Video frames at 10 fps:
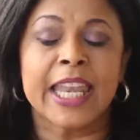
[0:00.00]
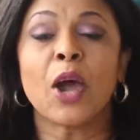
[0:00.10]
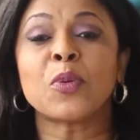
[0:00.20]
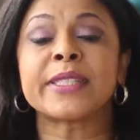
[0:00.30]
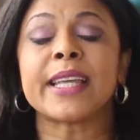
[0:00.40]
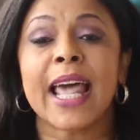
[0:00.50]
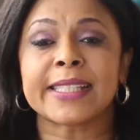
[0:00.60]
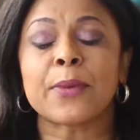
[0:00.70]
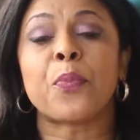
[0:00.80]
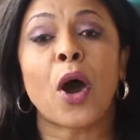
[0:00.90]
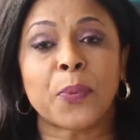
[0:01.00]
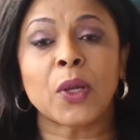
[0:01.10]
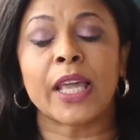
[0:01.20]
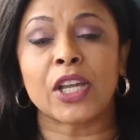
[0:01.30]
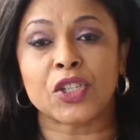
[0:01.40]
Now, Brazil has a
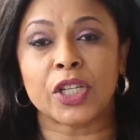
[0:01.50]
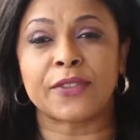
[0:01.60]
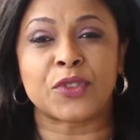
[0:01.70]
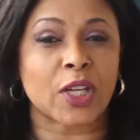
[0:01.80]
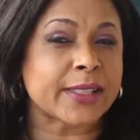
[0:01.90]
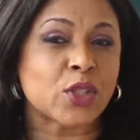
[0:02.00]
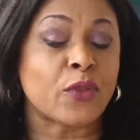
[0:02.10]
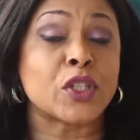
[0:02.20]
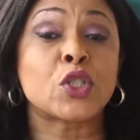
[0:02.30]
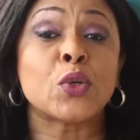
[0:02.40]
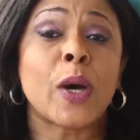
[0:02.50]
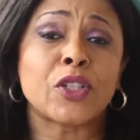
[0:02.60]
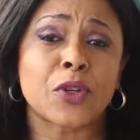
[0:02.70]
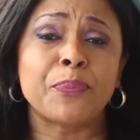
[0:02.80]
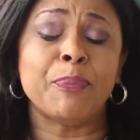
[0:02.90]
population of just over
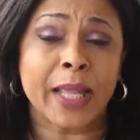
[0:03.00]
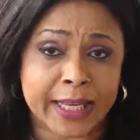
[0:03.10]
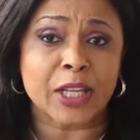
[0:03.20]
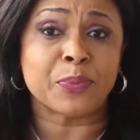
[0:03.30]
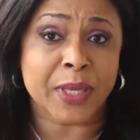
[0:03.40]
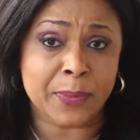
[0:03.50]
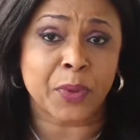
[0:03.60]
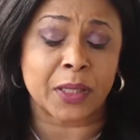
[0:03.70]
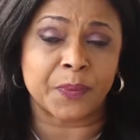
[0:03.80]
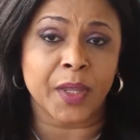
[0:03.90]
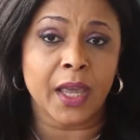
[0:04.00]
200 million people.